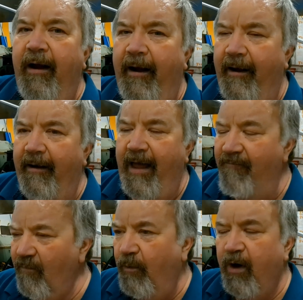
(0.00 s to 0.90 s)

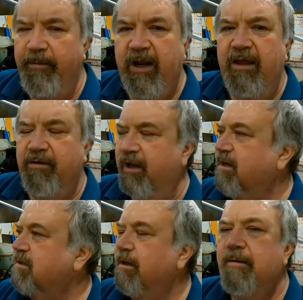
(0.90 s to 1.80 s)
Haven't put it together
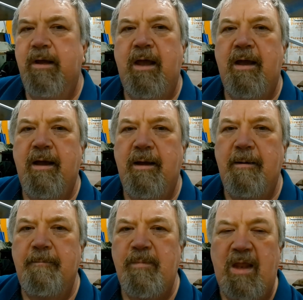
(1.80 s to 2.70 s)
yet,
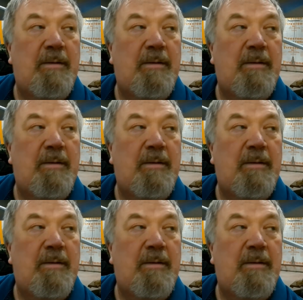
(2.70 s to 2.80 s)
and